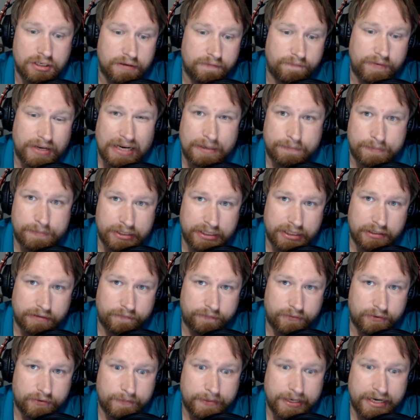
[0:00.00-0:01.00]
family
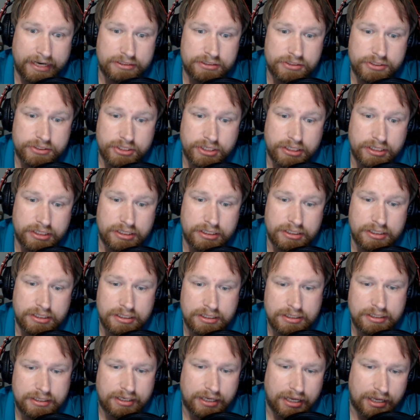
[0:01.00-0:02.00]
information,
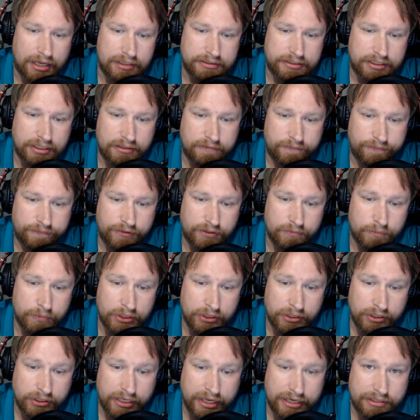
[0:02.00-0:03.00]
content of
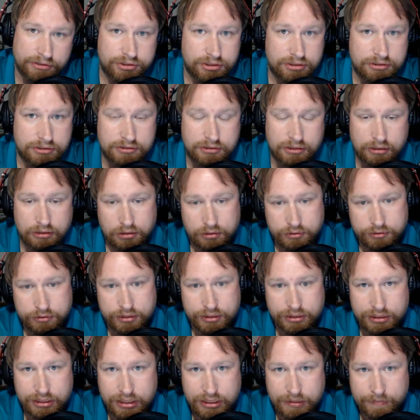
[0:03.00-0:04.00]
communications,
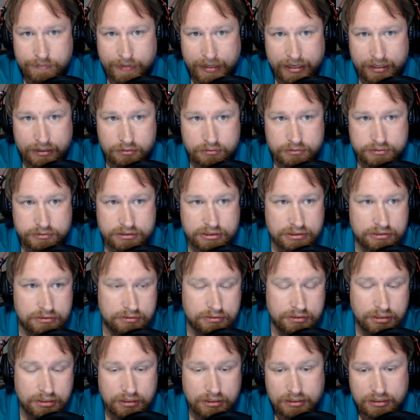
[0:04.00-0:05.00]
including emails
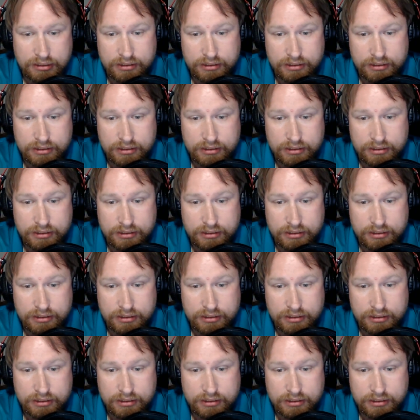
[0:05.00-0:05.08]
and